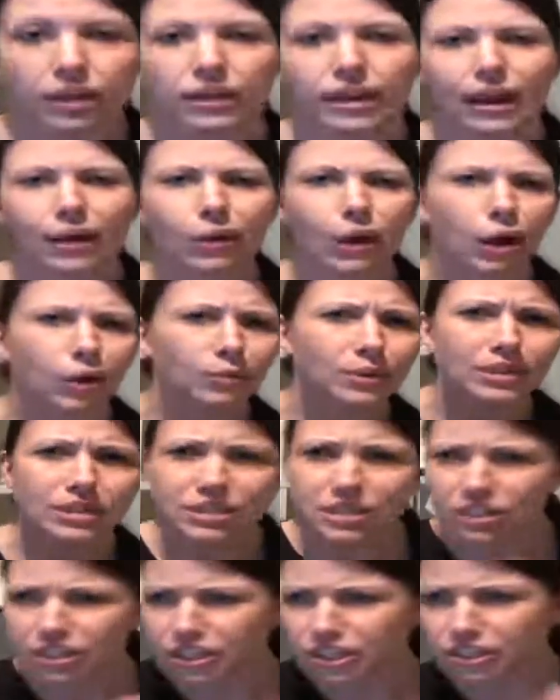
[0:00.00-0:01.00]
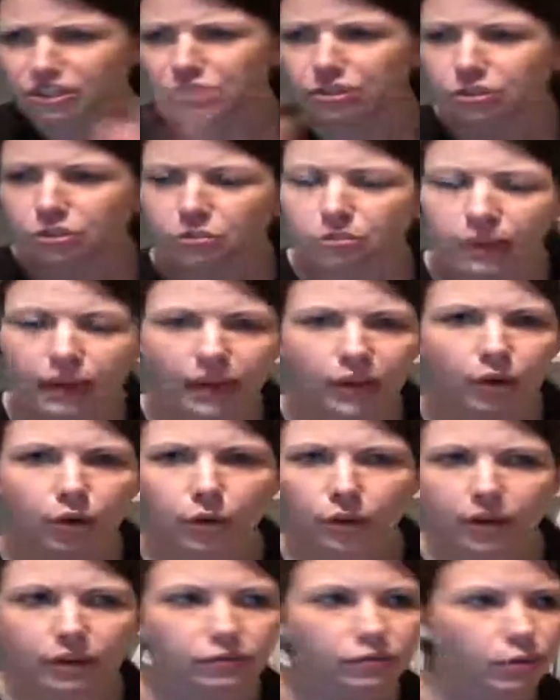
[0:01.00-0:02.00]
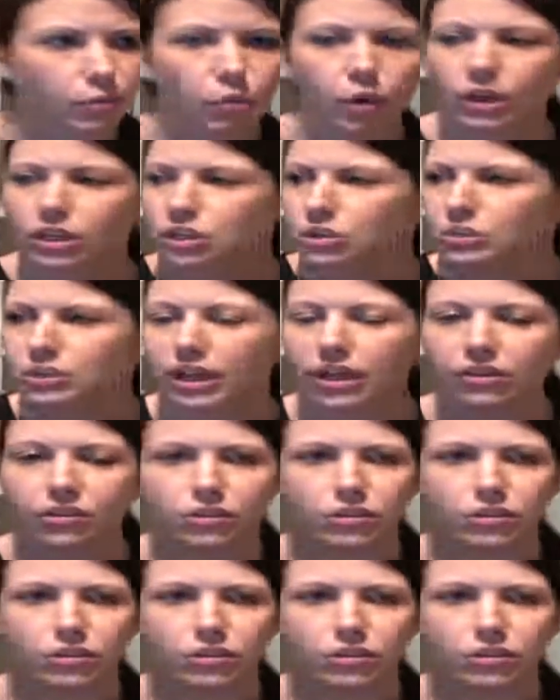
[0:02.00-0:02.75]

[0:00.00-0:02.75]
Now, are we skewed by going from one to another?